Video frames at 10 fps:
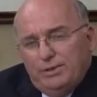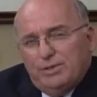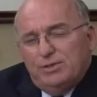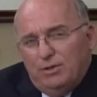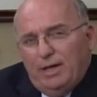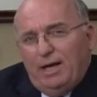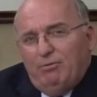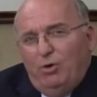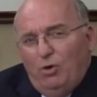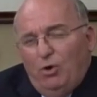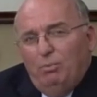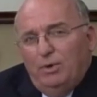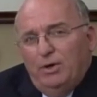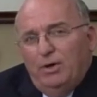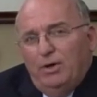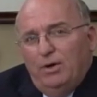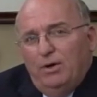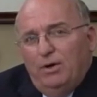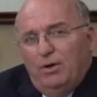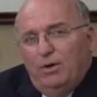we still have a home.
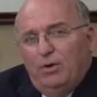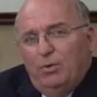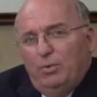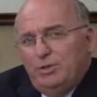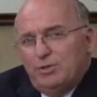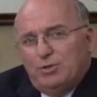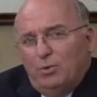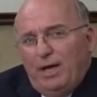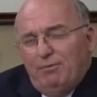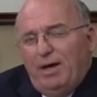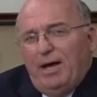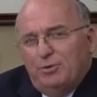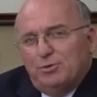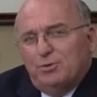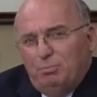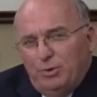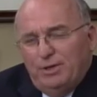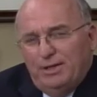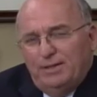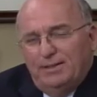We just don't have a house to
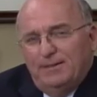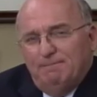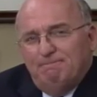put it in."